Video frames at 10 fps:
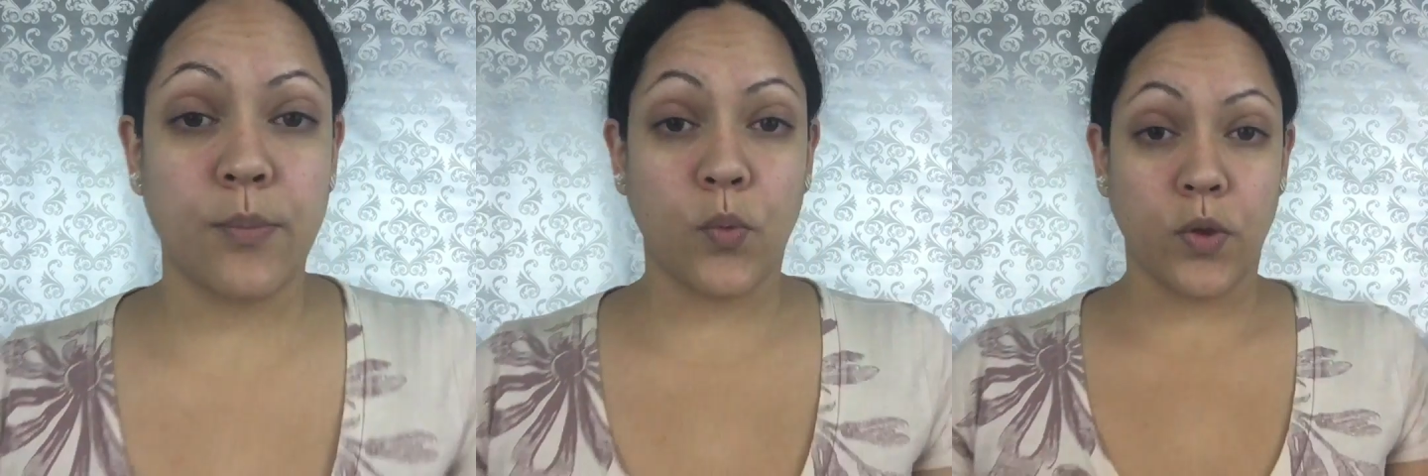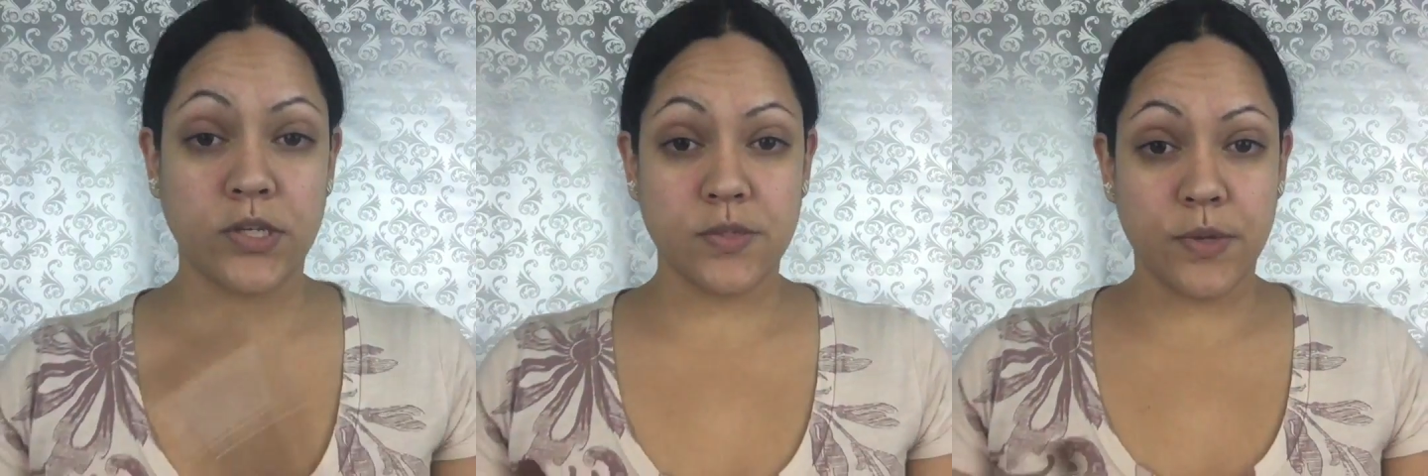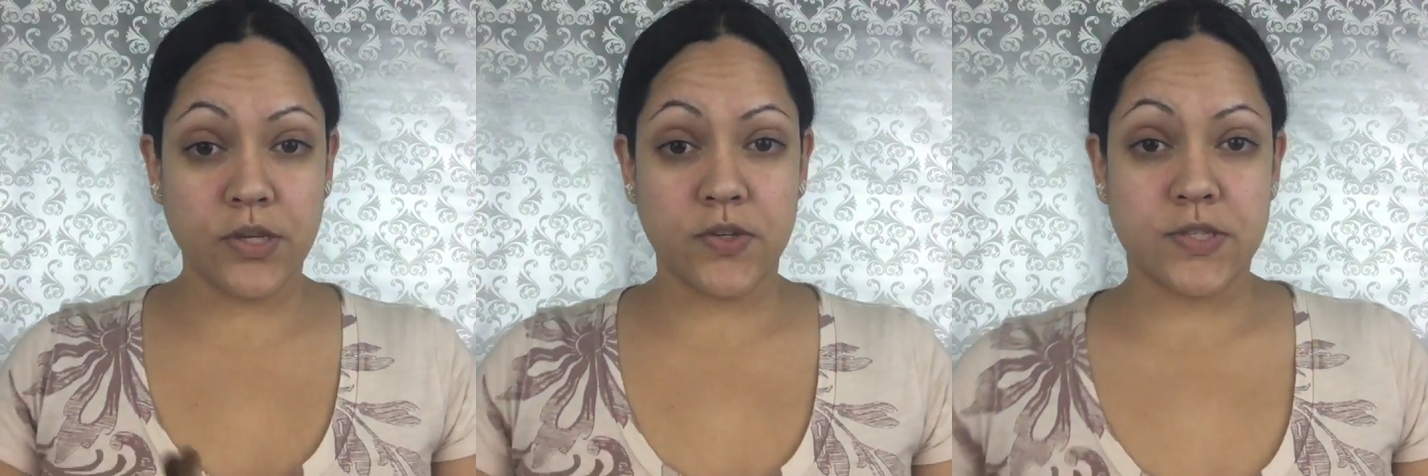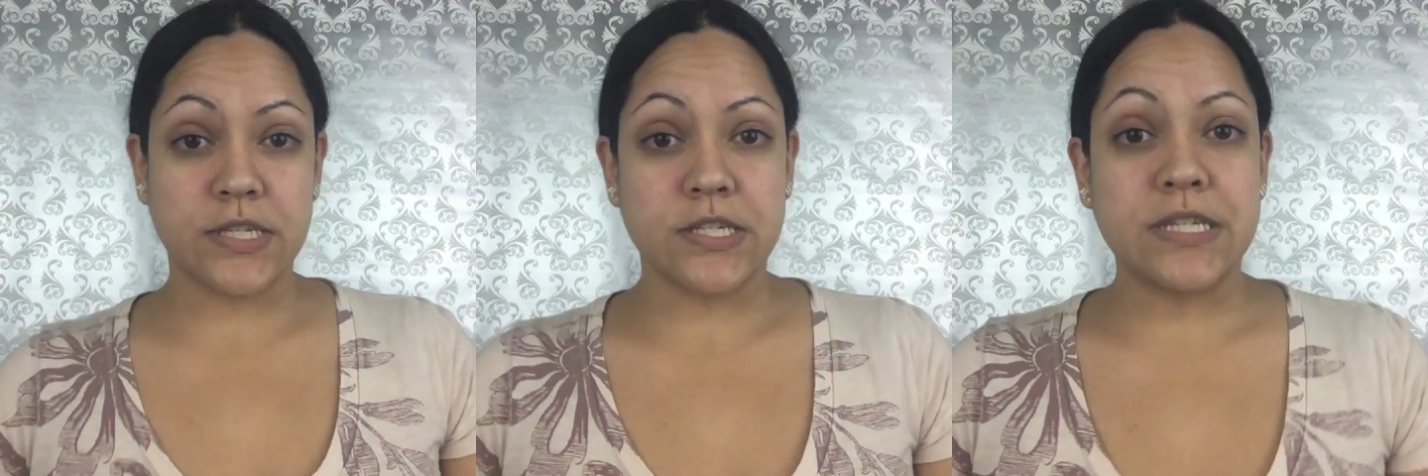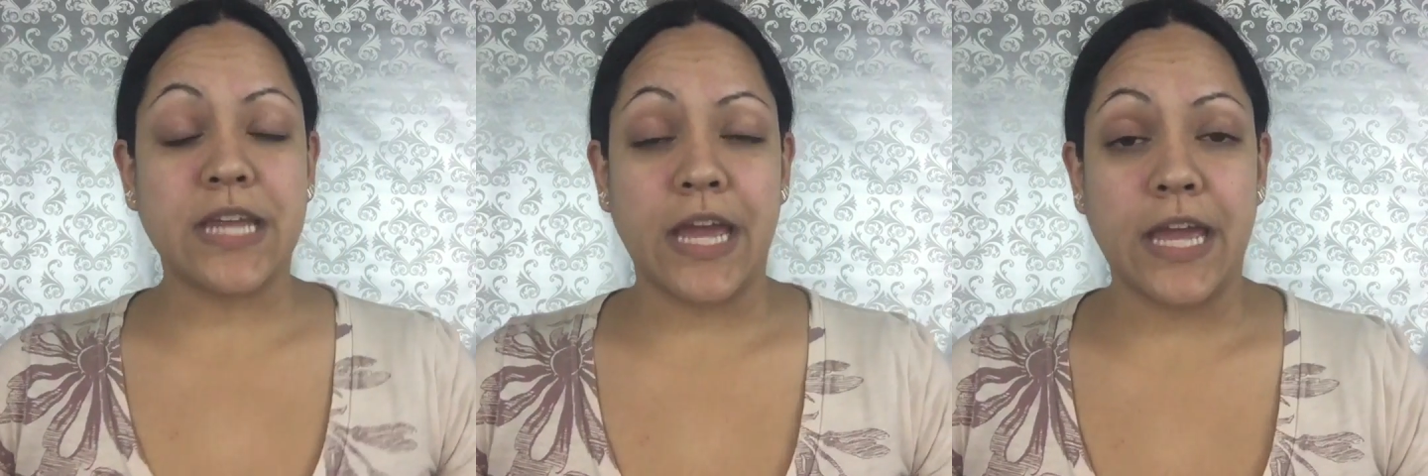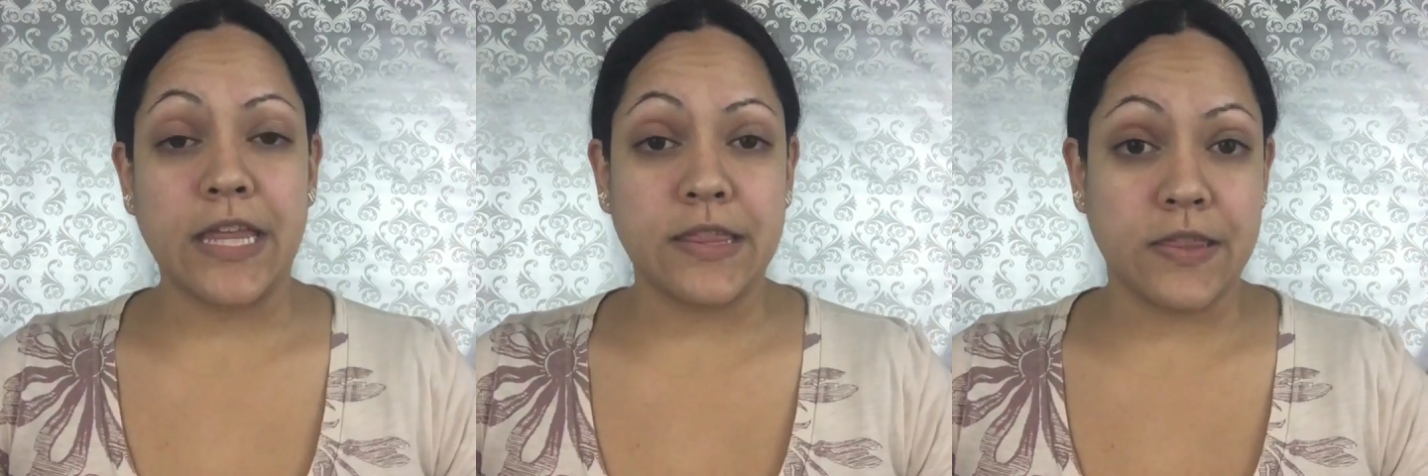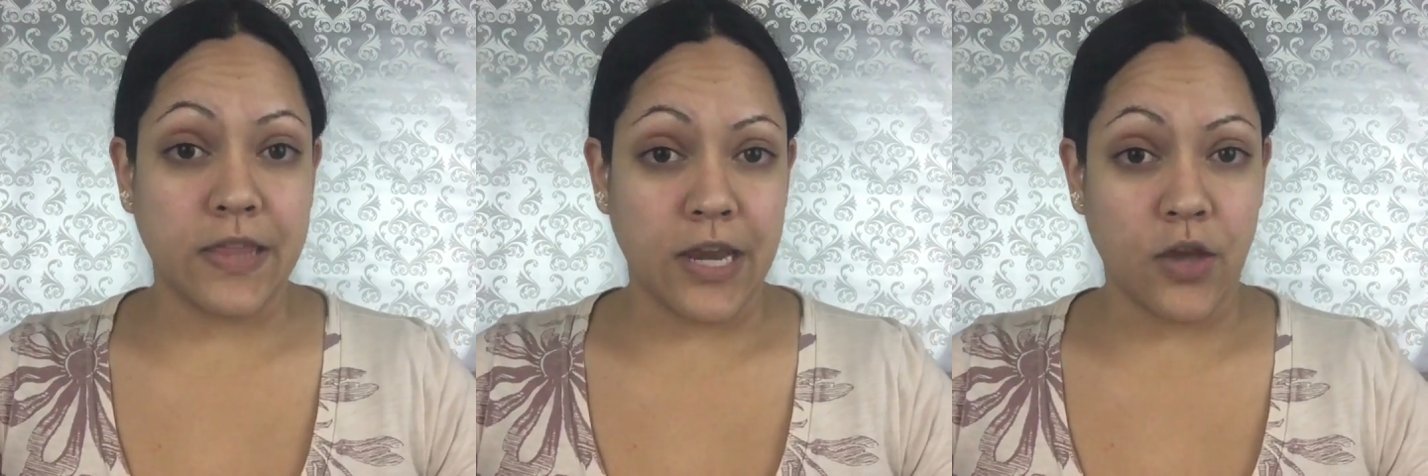I'm going to be using today
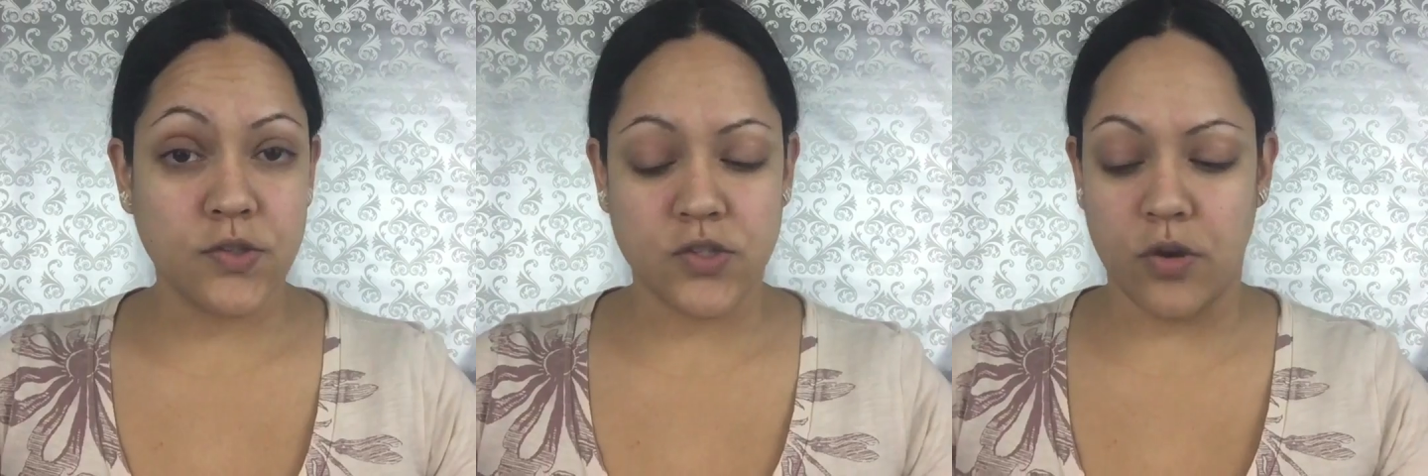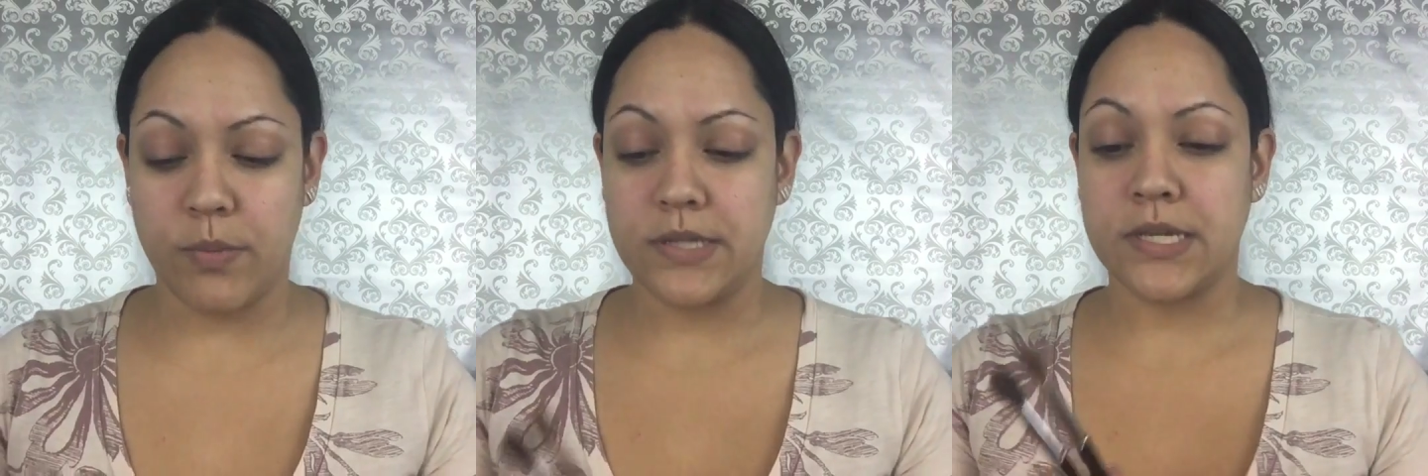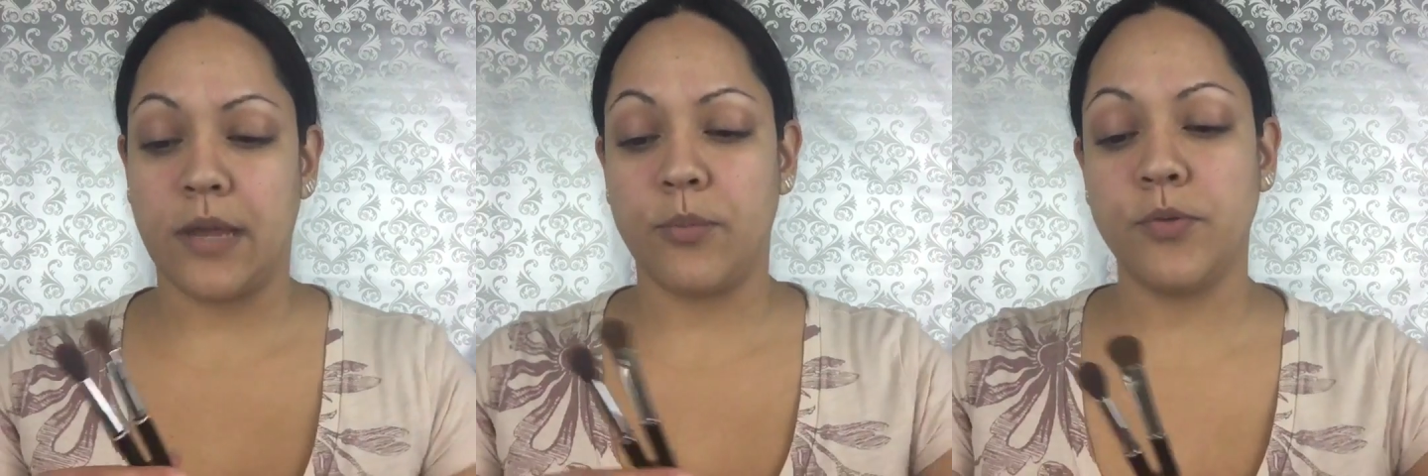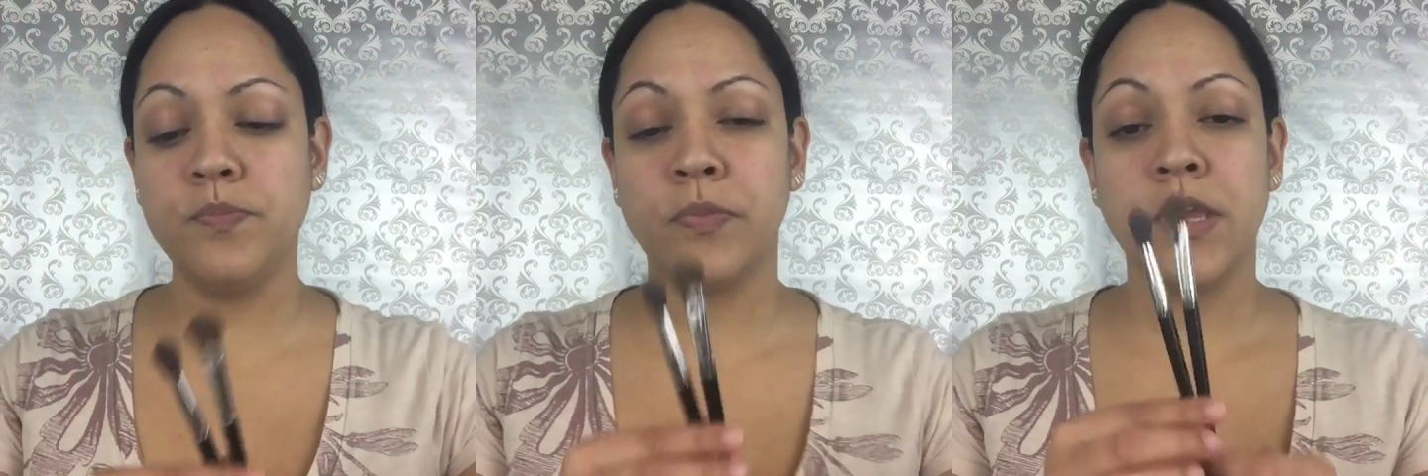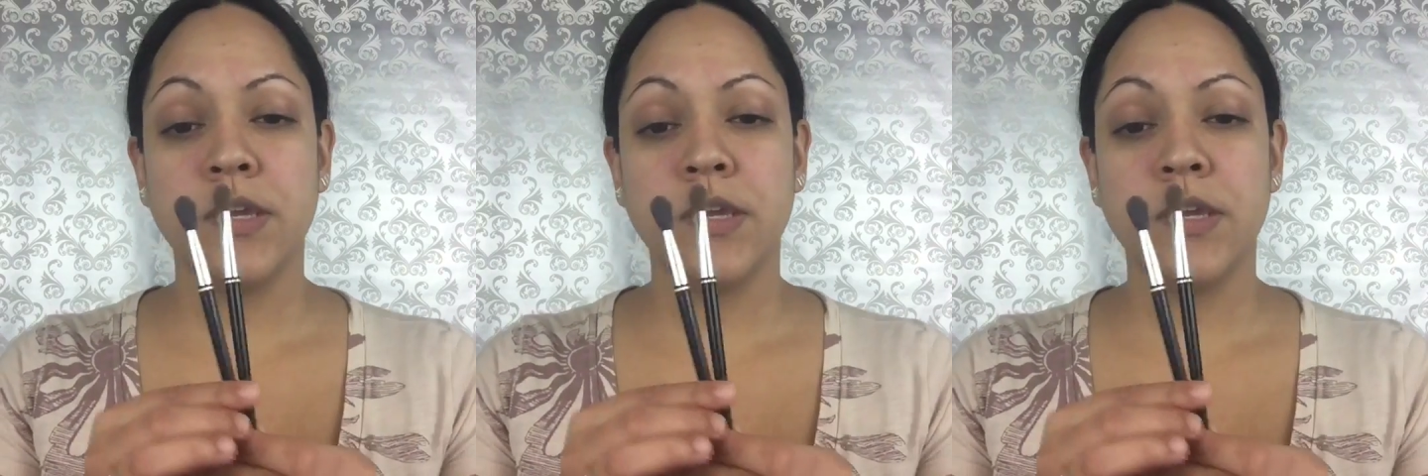and then I'll start my timer.